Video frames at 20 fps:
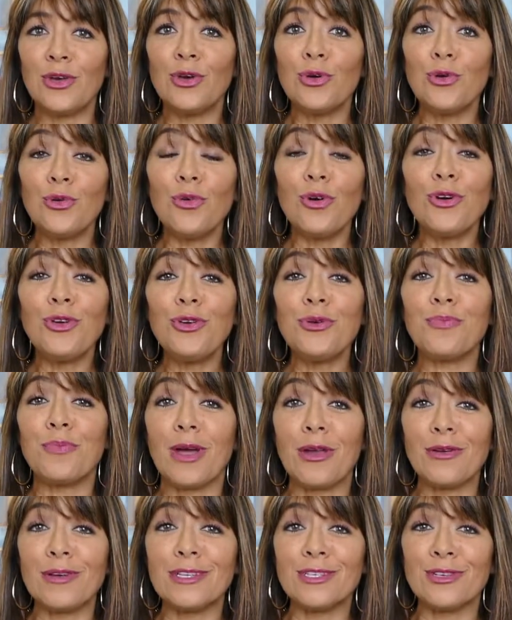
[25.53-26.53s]
Who are you
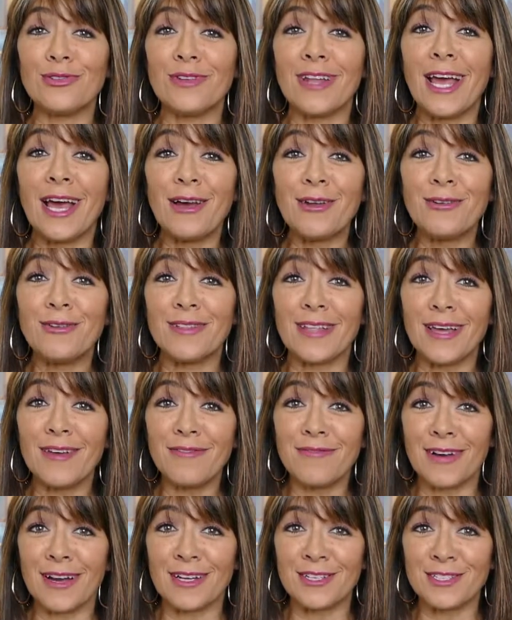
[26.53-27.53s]
married to and how do they
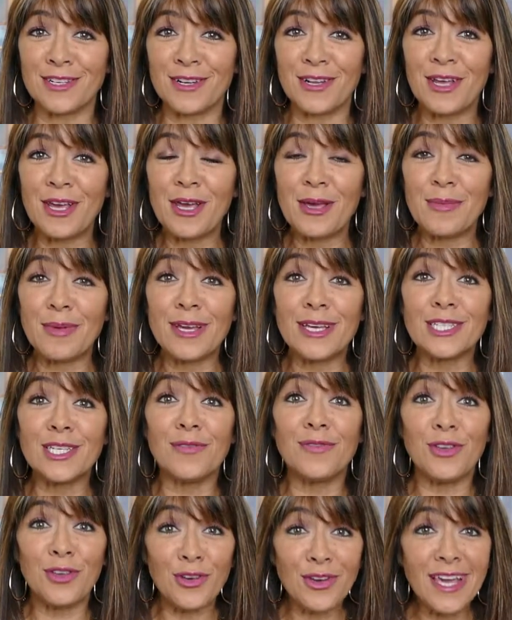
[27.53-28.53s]
function? Because
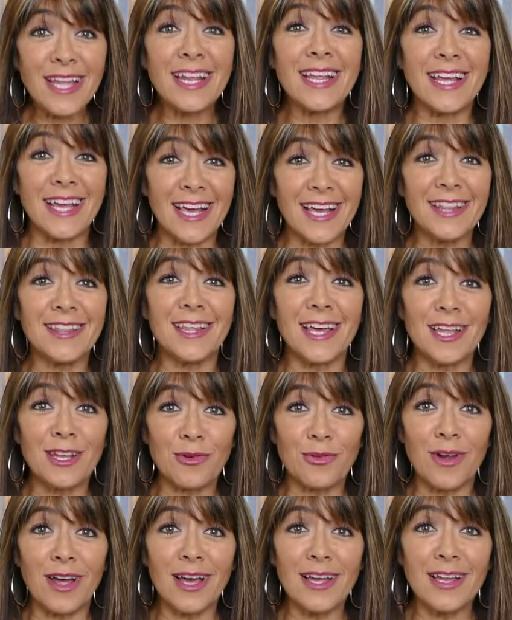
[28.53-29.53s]
if you can get
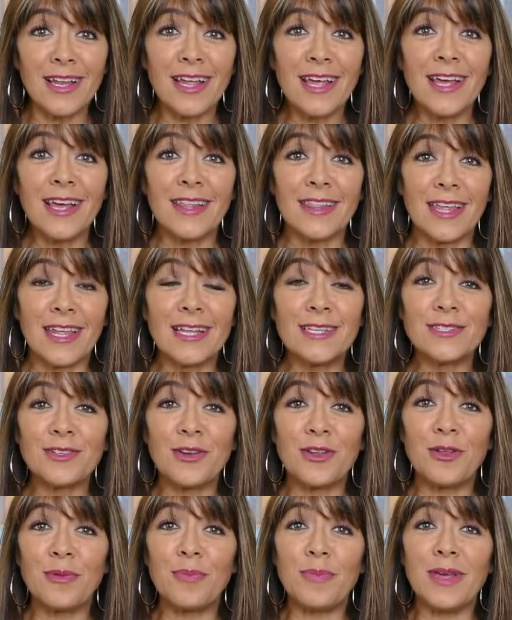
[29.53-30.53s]
that right, that is
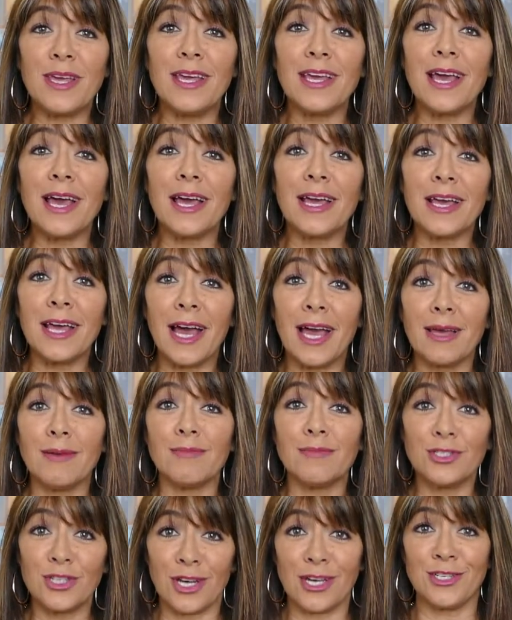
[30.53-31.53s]
going to be a
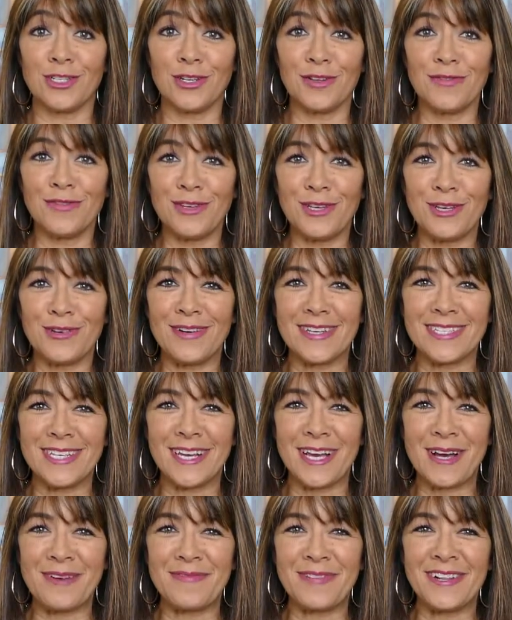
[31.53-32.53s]
game changer for you as a
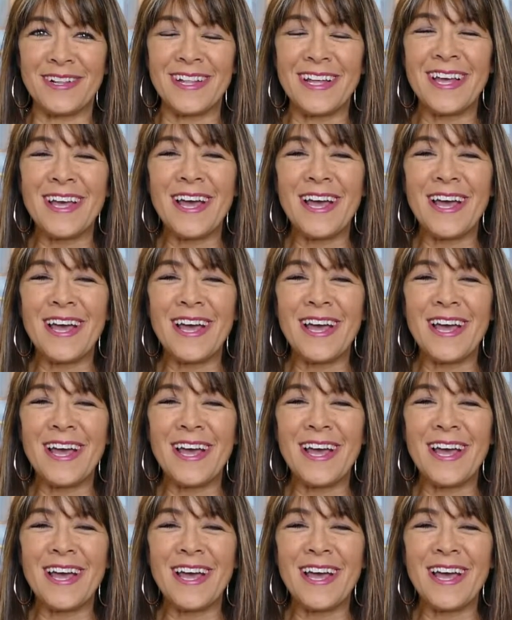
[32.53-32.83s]
couple.